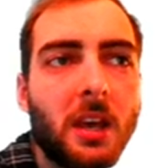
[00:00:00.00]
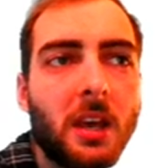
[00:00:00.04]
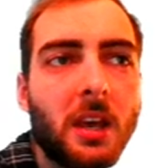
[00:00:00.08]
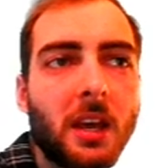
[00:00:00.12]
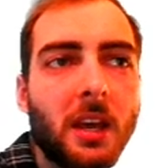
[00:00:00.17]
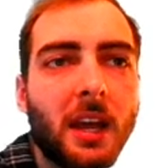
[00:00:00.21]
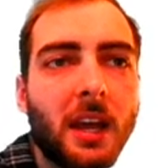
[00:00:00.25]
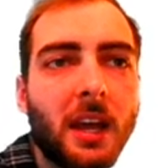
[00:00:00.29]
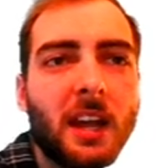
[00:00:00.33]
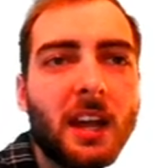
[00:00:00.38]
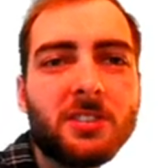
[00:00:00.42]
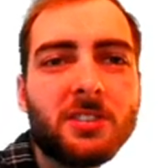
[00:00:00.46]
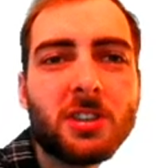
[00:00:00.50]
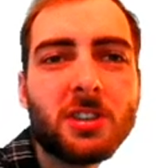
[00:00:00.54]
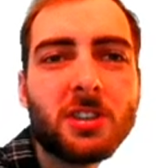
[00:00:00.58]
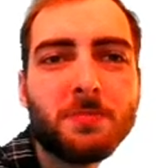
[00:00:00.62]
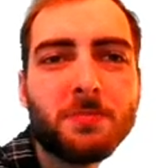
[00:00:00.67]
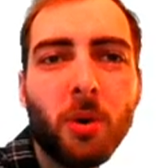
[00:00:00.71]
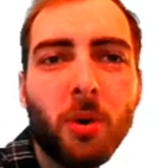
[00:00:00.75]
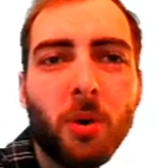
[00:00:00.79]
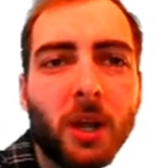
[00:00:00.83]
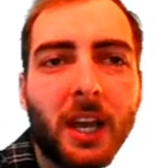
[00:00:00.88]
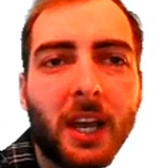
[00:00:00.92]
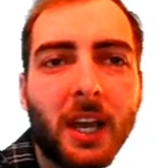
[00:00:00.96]
It's just
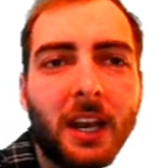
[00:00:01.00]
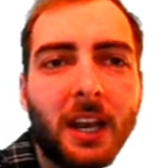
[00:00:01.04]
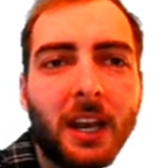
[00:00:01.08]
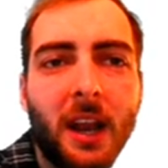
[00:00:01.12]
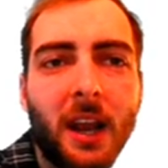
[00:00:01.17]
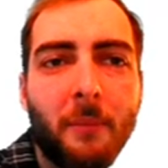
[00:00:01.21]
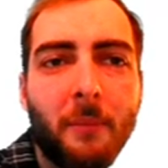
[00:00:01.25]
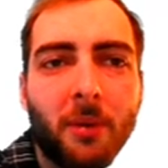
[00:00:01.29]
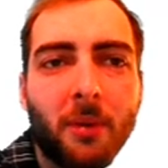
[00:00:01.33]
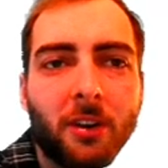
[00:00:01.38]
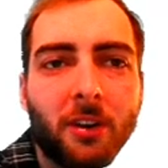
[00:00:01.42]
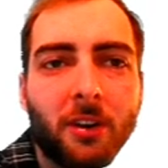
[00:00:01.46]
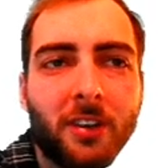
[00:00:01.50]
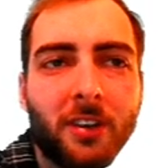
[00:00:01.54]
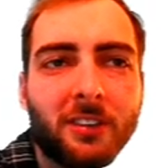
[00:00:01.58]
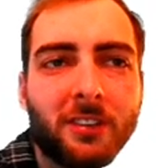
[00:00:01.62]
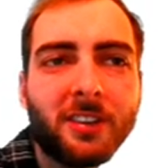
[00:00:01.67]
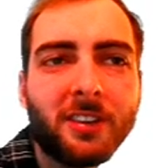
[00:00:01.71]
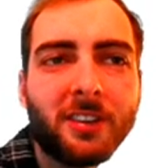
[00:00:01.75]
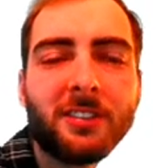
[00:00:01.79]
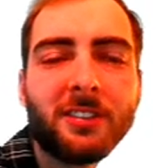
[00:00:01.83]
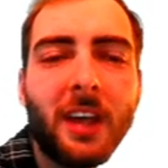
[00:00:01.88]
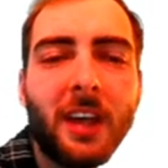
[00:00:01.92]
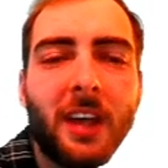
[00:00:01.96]
putting in numbers. It's
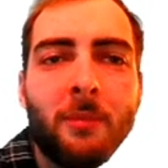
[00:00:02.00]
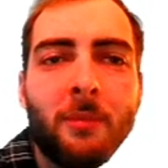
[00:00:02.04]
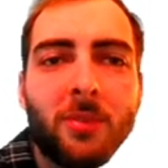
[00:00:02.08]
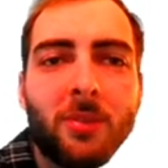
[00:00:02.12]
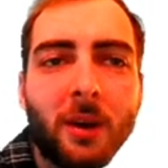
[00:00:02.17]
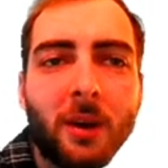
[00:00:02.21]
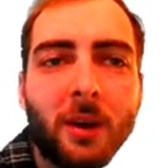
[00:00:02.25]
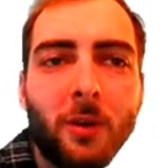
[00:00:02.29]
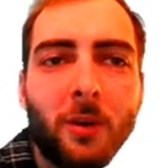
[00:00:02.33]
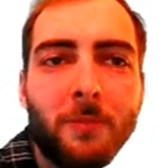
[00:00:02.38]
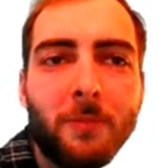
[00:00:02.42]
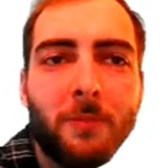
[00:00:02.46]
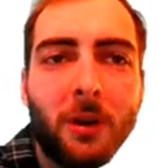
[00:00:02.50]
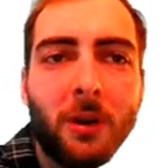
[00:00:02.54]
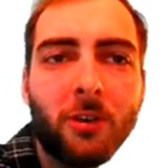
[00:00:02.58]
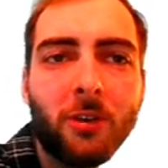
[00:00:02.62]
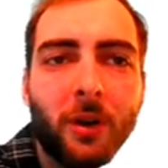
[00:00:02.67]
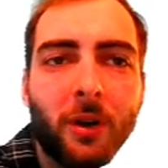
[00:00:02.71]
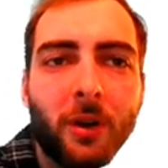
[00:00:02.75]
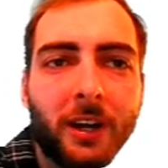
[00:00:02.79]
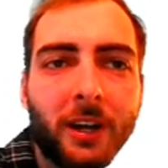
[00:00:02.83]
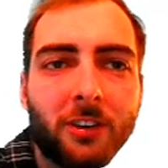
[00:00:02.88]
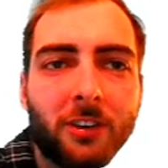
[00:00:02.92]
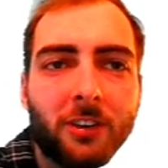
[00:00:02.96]
the same thing we've been
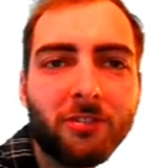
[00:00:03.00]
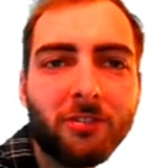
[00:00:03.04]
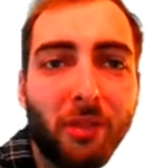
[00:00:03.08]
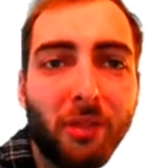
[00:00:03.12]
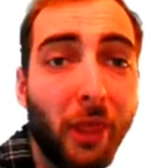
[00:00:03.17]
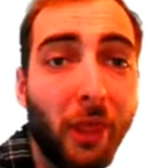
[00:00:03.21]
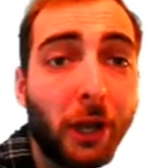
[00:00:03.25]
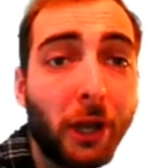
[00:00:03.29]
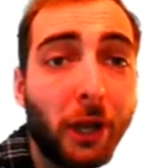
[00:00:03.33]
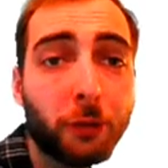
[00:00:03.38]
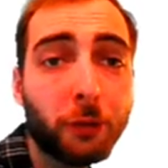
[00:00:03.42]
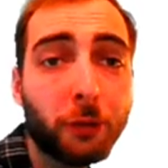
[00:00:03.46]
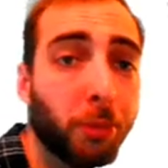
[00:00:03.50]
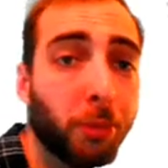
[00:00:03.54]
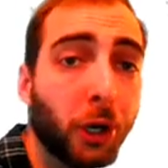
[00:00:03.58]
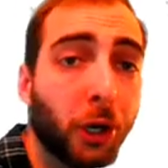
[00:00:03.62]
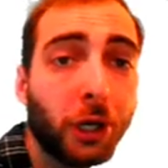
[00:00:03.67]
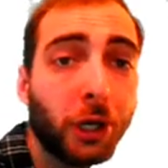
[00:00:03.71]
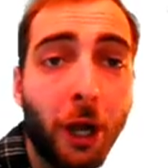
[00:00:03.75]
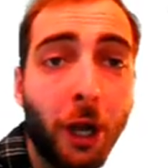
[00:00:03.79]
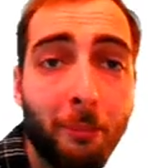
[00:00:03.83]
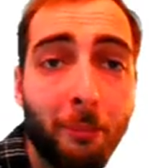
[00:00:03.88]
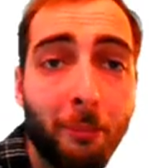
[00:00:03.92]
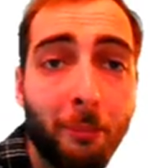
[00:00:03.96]
doing, just then you put
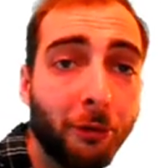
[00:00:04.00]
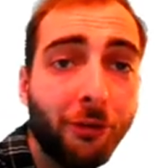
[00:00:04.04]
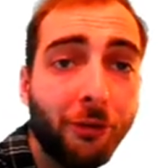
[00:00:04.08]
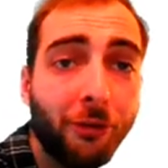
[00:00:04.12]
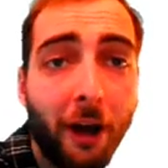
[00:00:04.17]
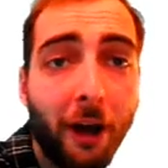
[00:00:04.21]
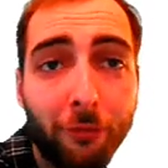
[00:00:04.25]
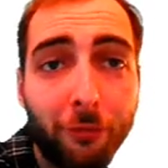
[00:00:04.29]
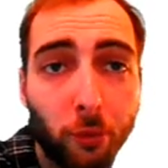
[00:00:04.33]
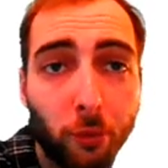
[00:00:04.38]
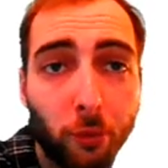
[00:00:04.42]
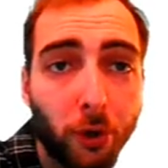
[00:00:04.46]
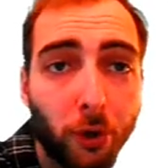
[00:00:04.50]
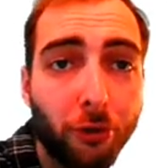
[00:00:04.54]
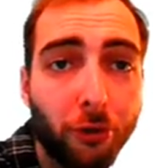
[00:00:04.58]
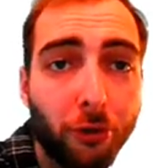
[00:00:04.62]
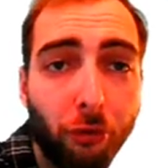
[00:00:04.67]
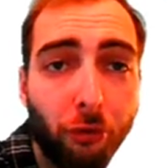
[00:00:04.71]
in numbers afterwards.